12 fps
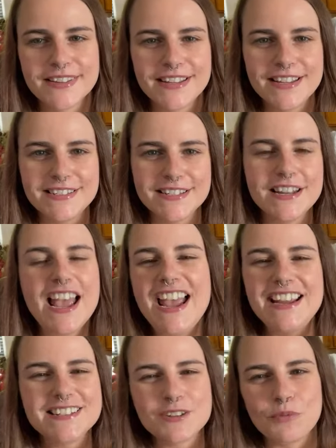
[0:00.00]
he's in.
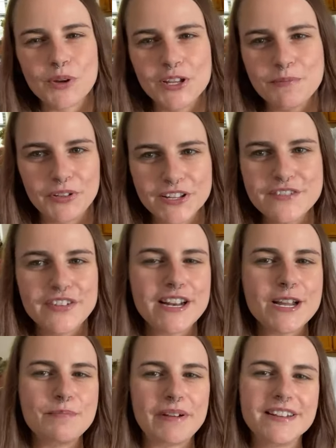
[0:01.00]
He doesn't really believe in
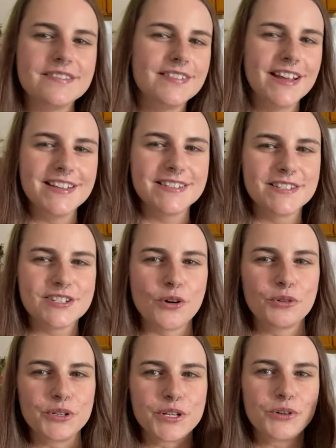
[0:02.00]
it, but he's
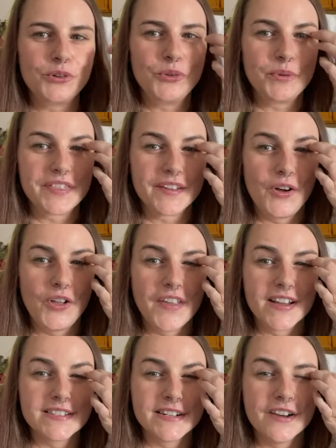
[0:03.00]
totally cool with all
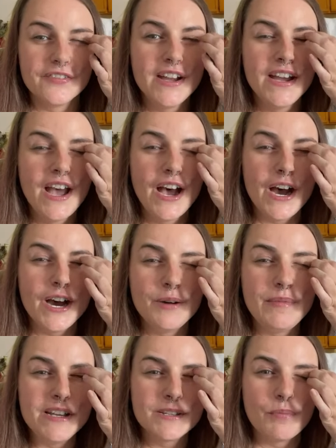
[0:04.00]
that stuff. Um,
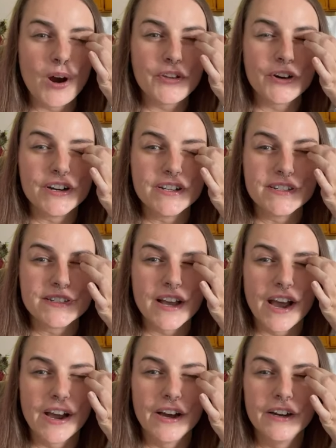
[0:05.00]
his brother is
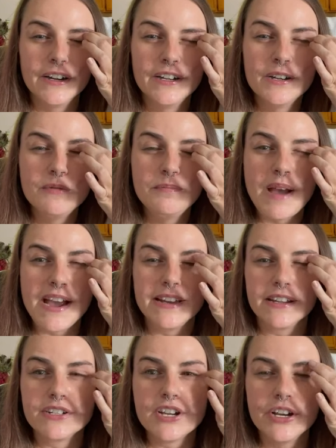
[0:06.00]
uh,
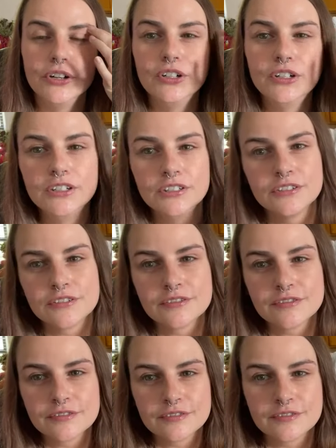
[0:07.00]
pagan too,
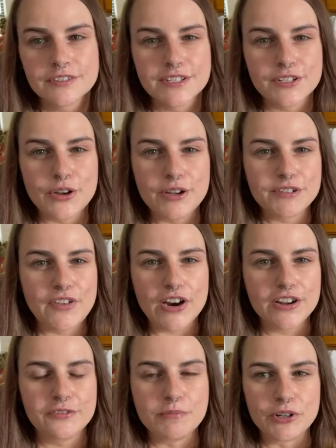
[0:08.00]
so he was
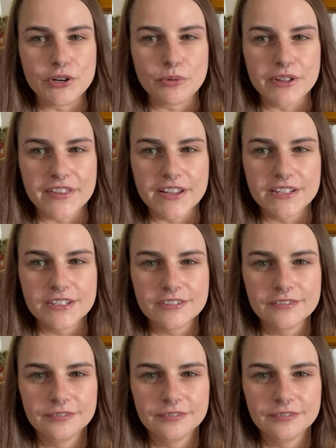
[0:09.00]
very familiar with it.